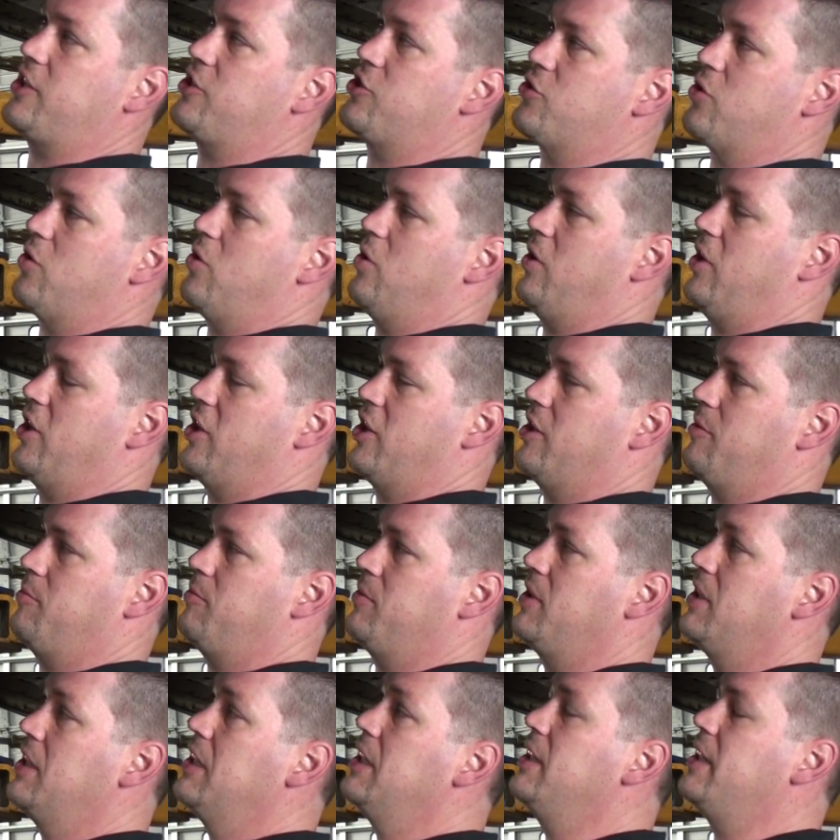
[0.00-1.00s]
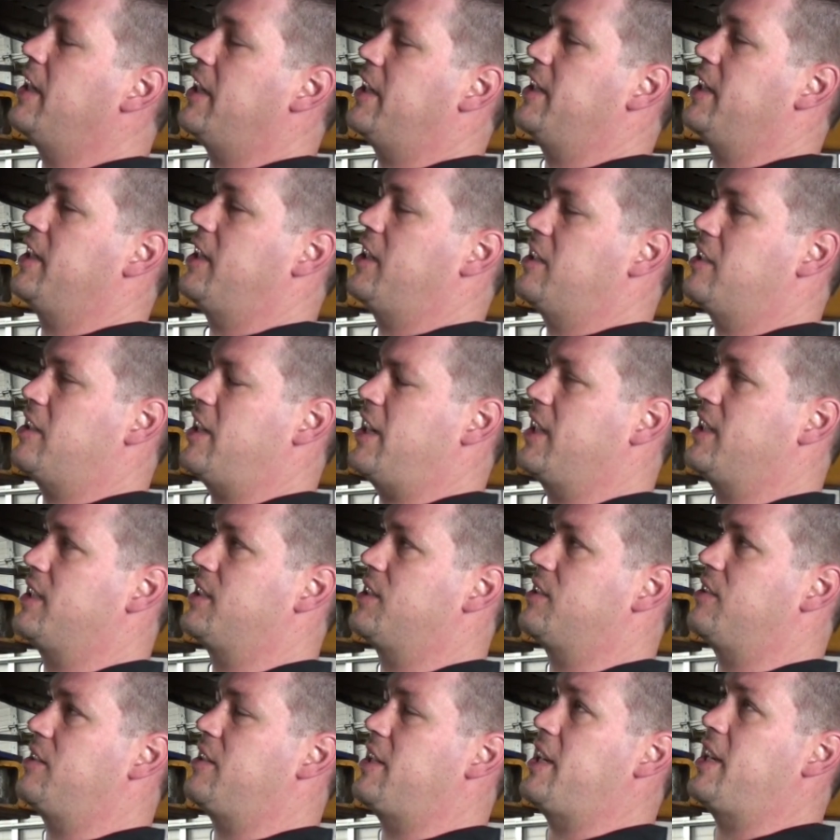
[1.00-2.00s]
control arm, and it
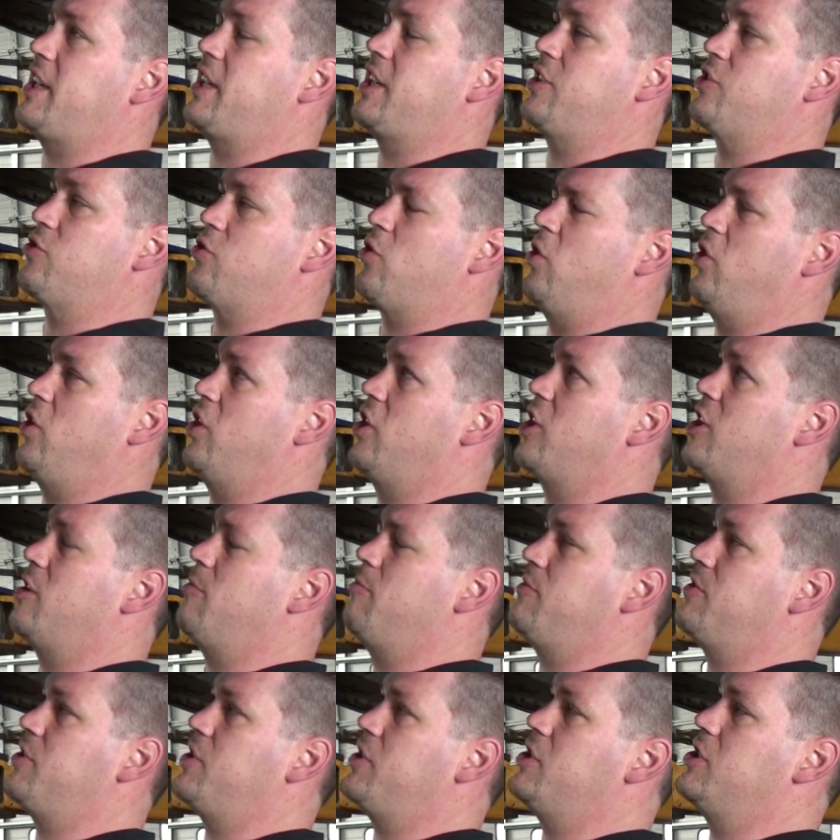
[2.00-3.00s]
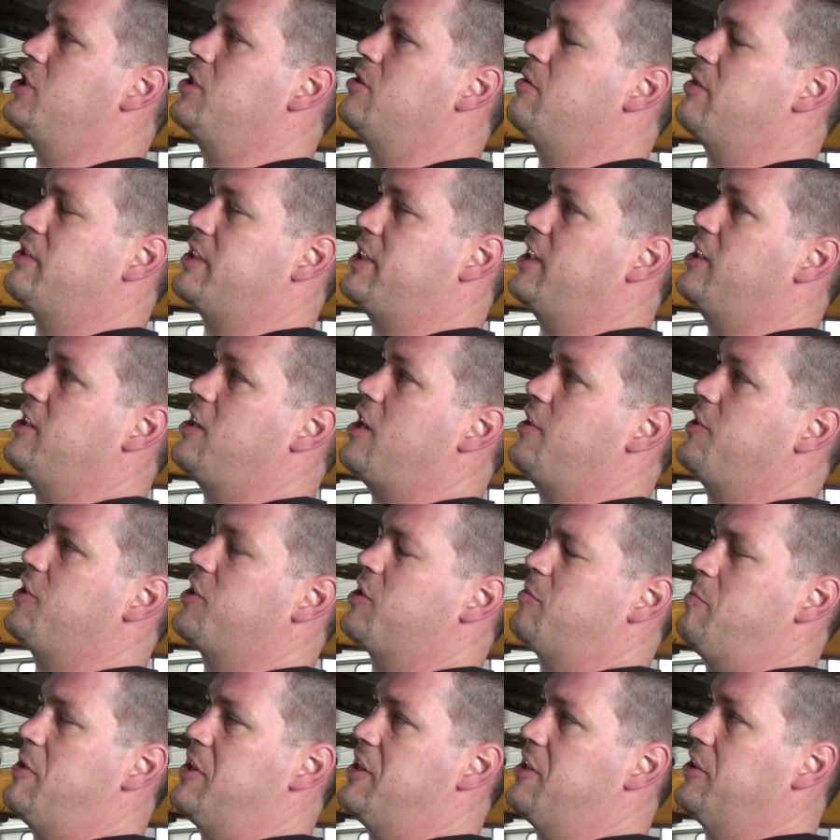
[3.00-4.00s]
connects the control arm to what they call
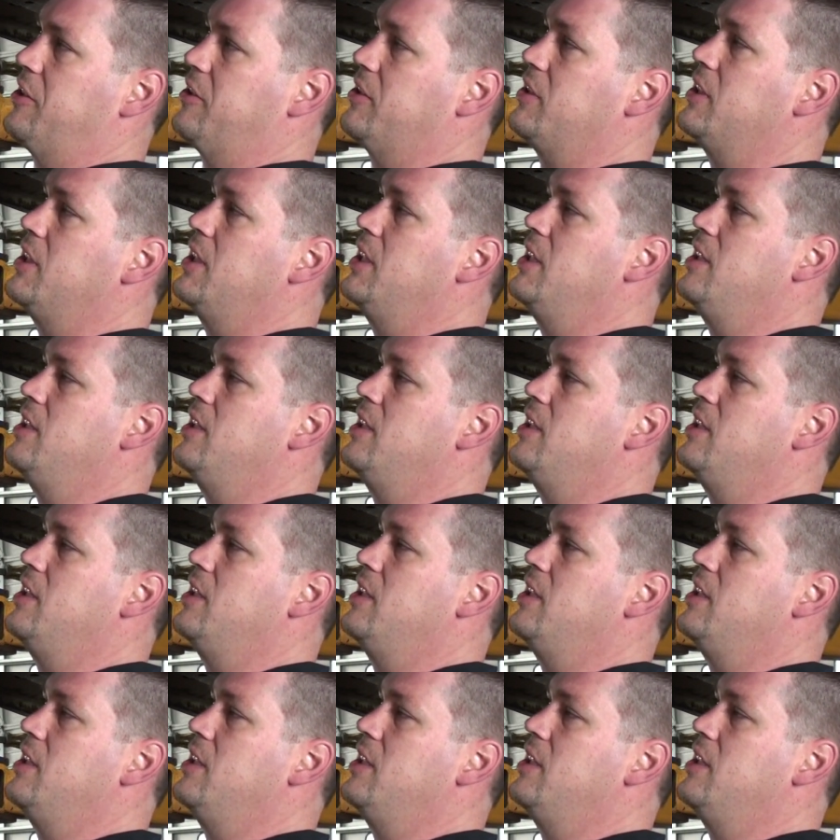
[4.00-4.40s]
the spindle.